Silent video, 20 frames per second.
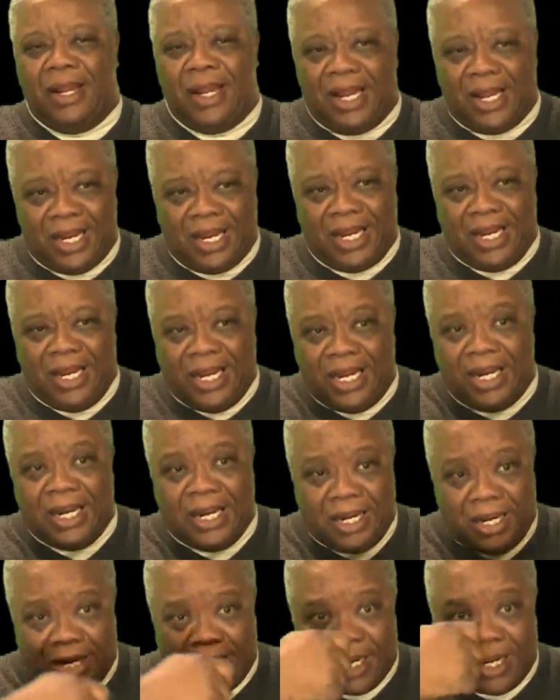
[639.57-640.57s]
and eat
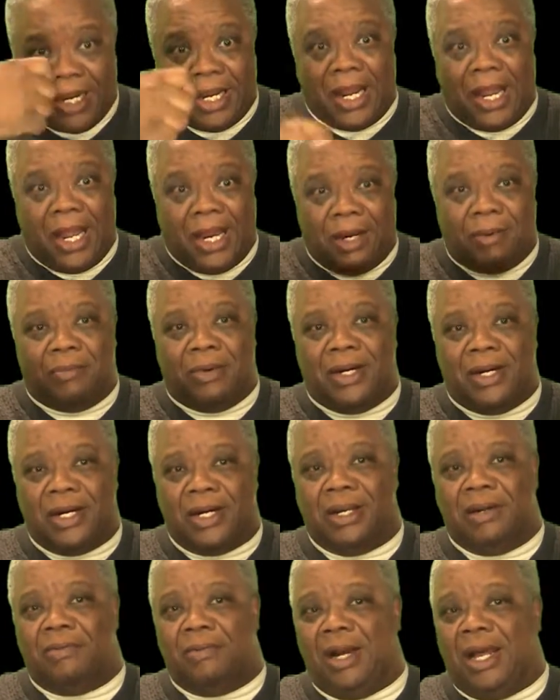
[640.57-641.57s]
it out of the
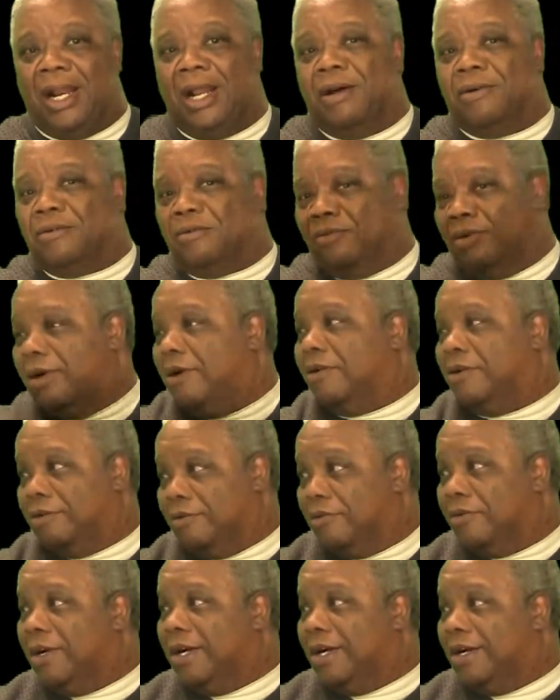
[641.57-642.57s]
buggy while I was walking
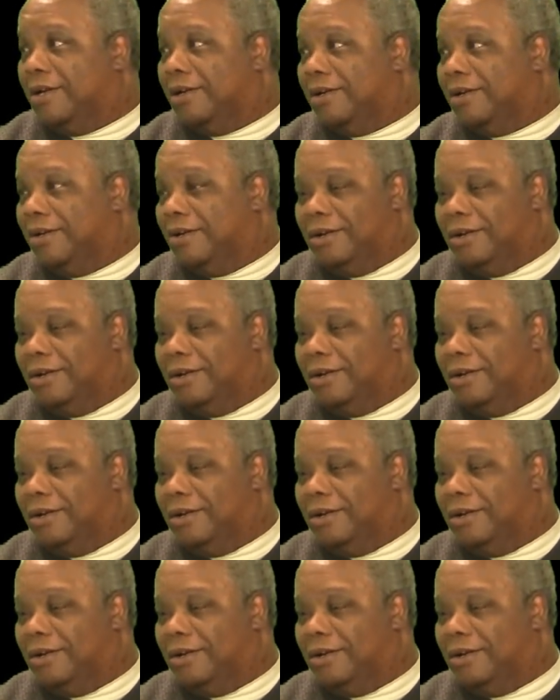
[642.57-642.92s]
around,